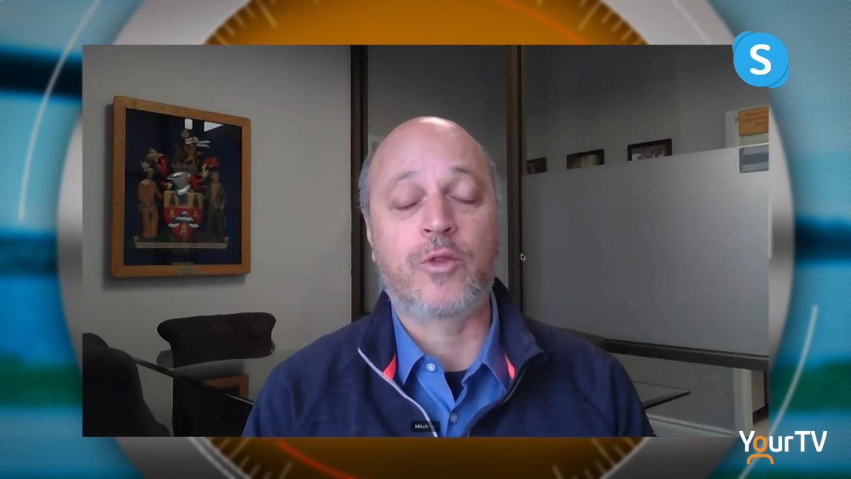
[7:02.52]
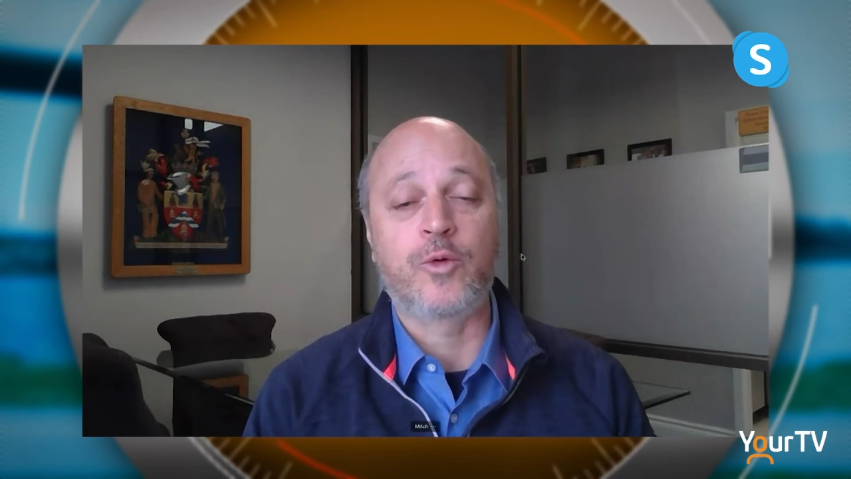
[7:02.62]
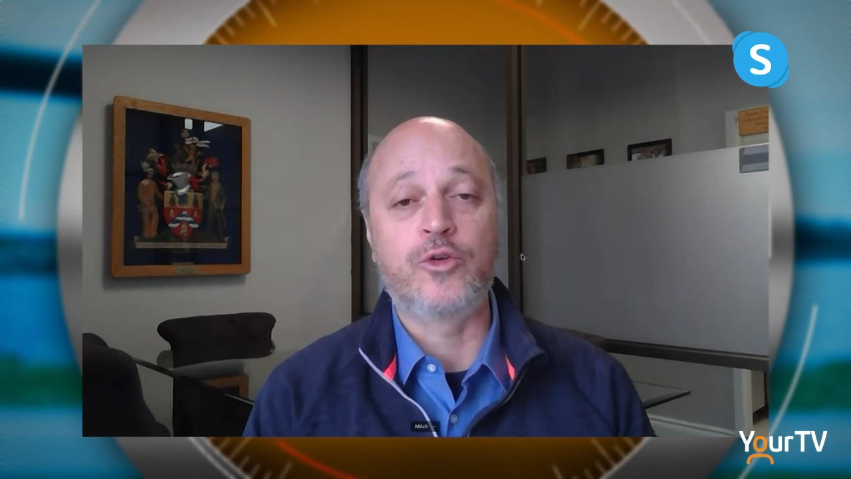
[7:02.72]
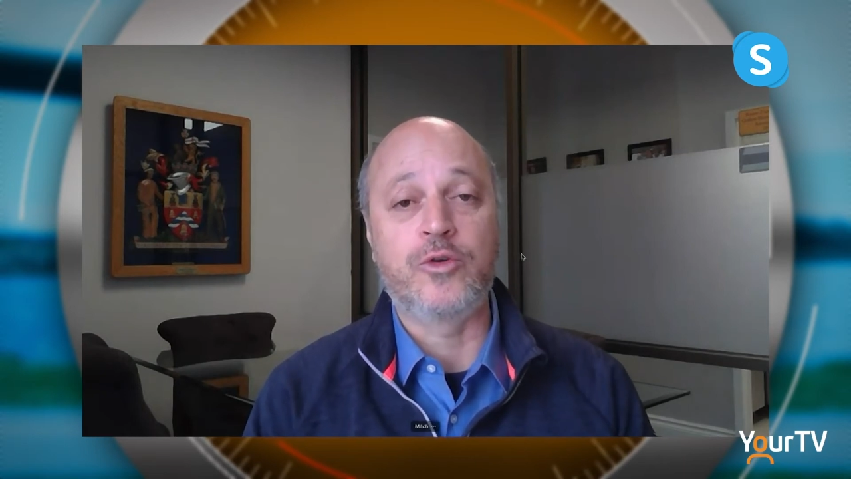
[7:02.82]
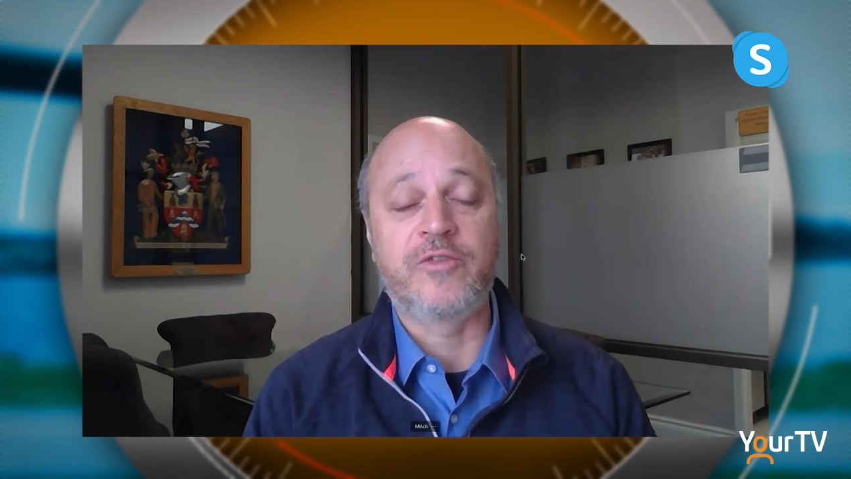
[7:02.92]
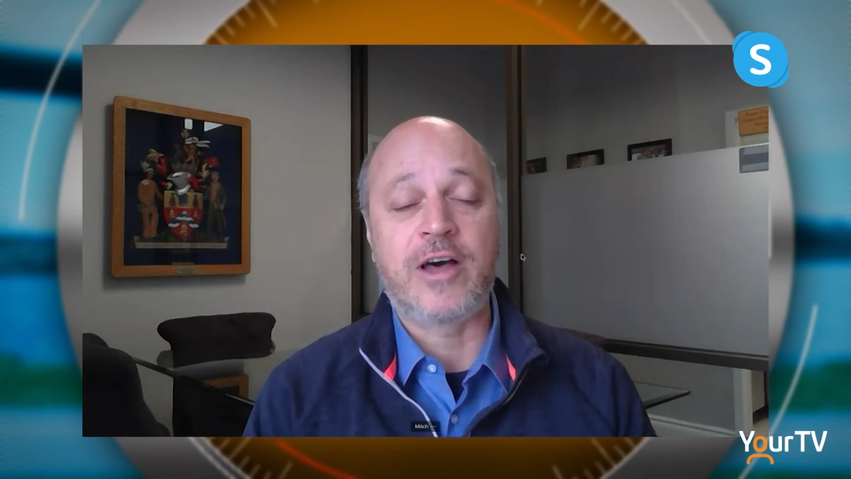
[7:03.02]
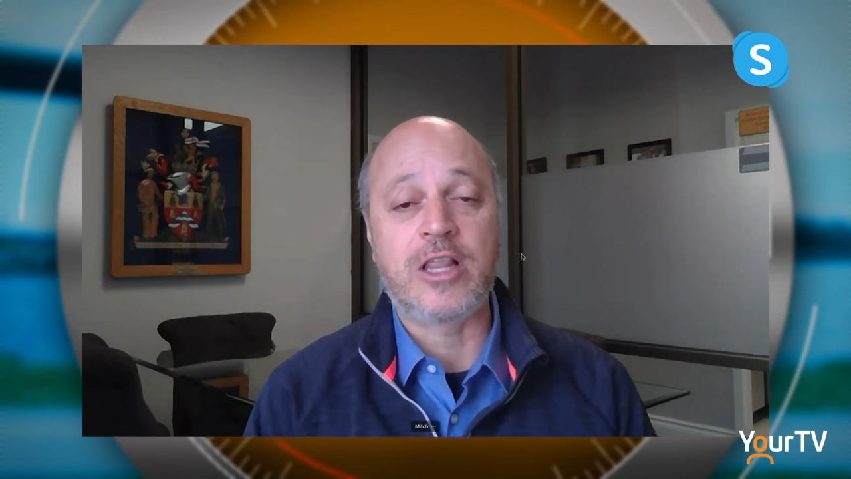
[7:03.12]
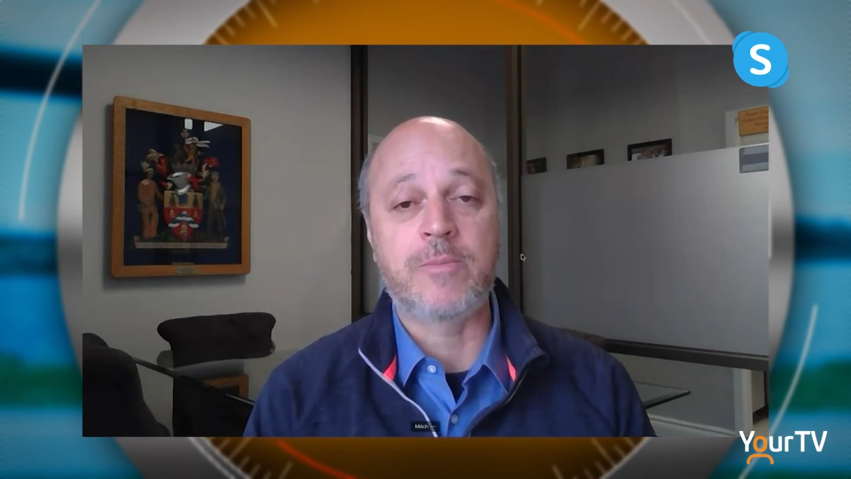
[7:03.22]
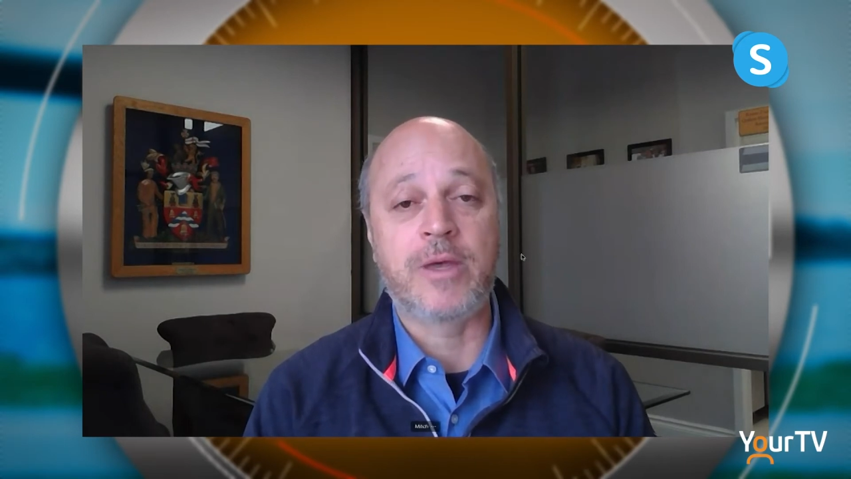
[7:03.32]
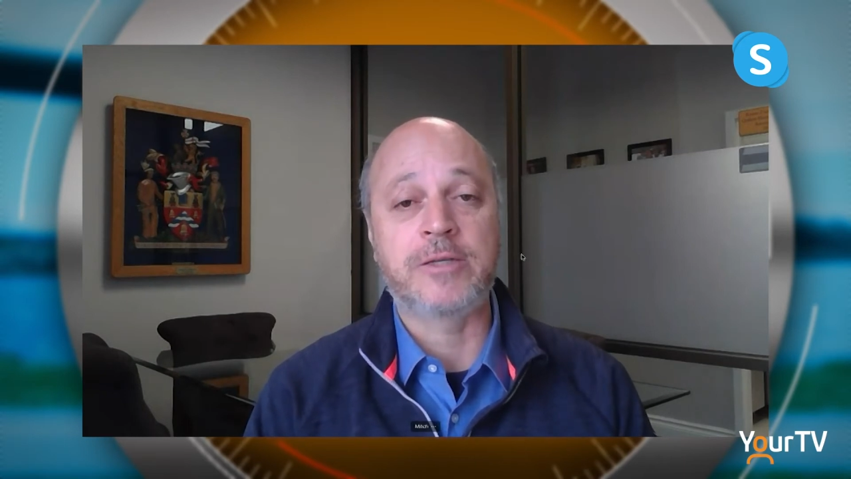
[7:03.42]
through new
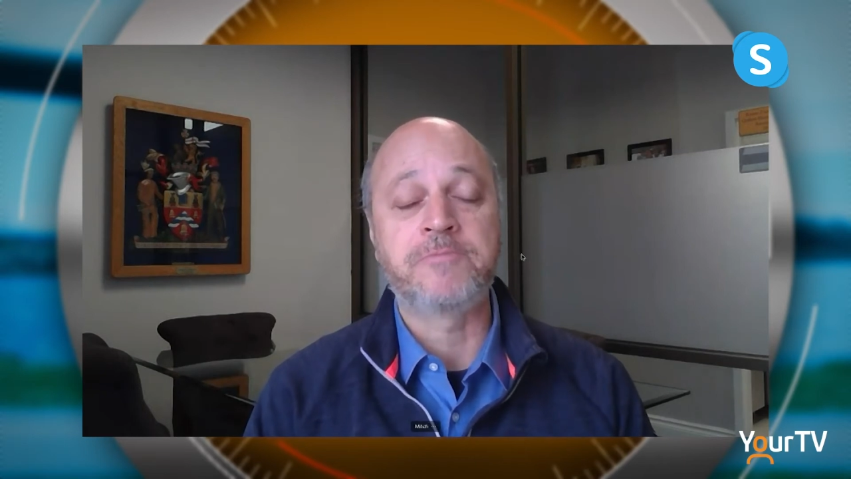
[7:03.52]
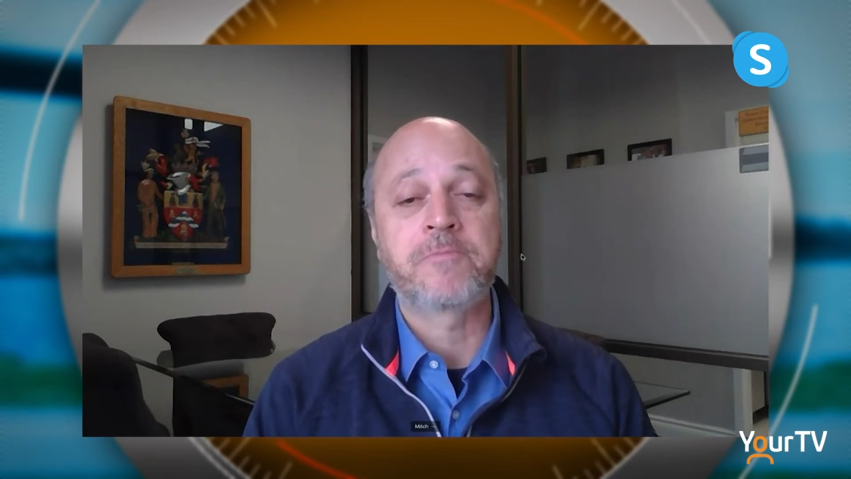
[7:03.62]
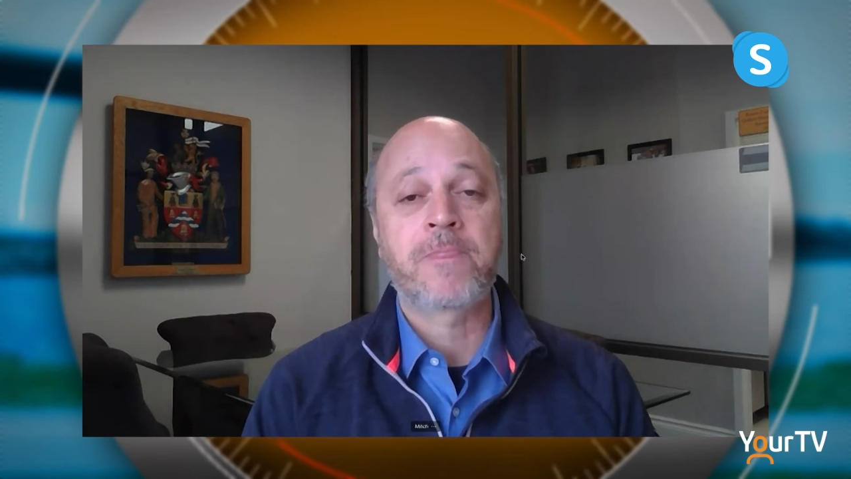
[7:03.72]
development.